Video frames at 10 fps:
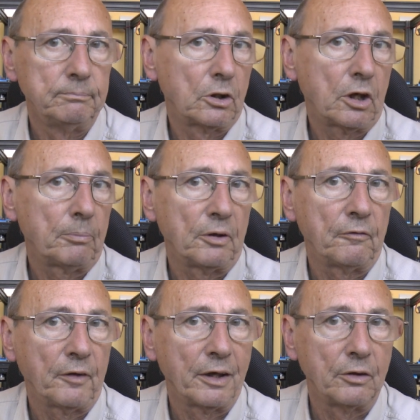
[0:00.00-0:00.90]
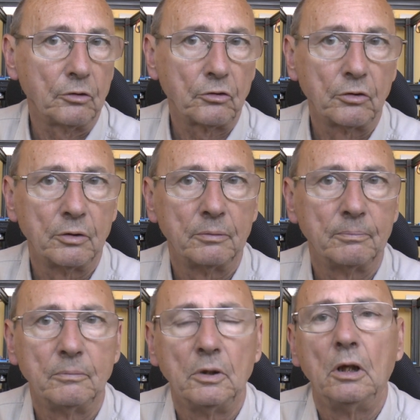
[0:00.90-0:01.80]
a couple of fans,
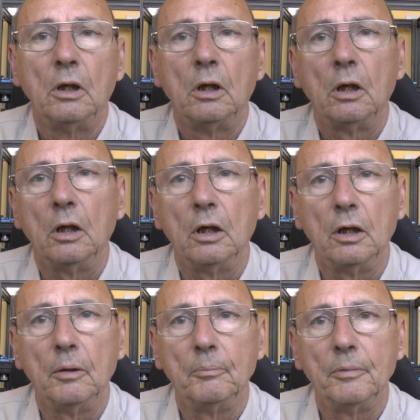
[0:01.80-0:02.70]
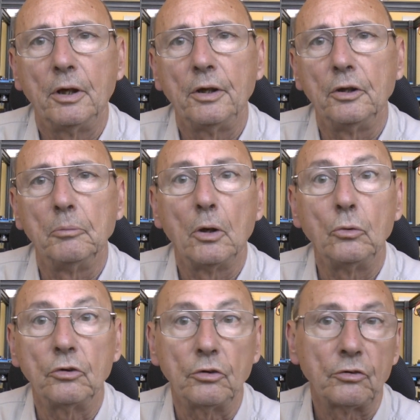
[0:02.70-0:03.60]
um, and the
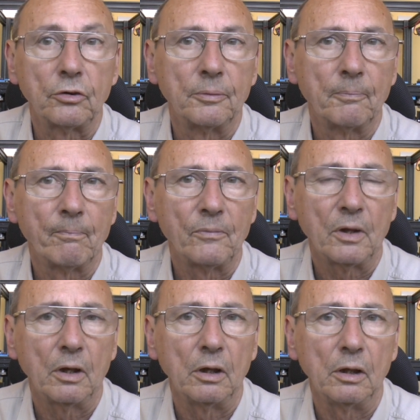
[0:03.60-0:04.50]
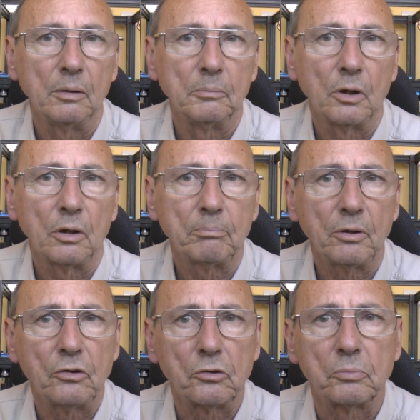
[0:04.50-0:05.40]
motors, um, I'd
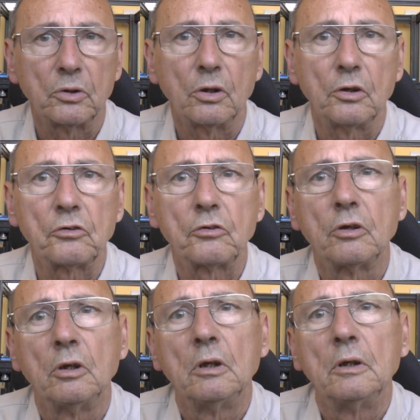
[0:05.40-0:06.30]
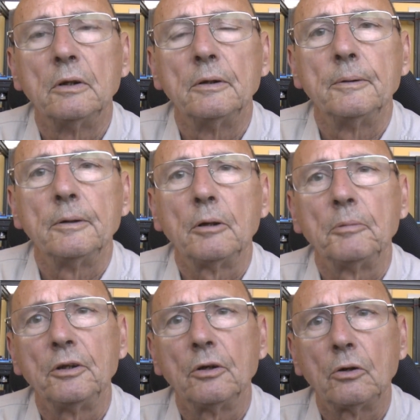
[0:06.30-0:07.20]
be surprised. I
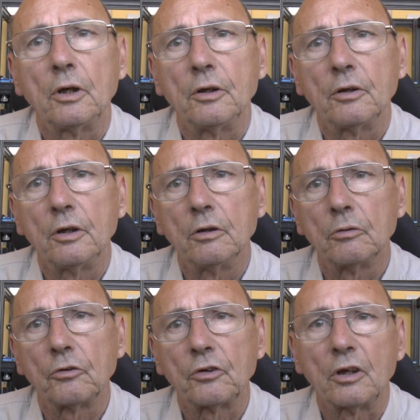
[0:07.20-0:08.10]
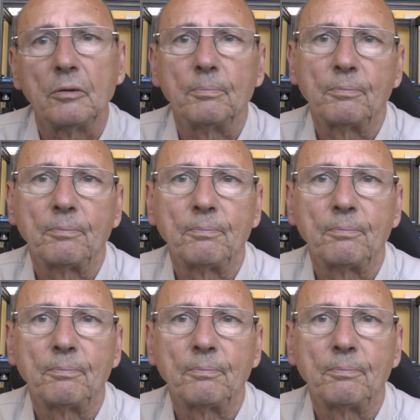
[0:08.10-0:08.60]
mean, the hot end heater is say,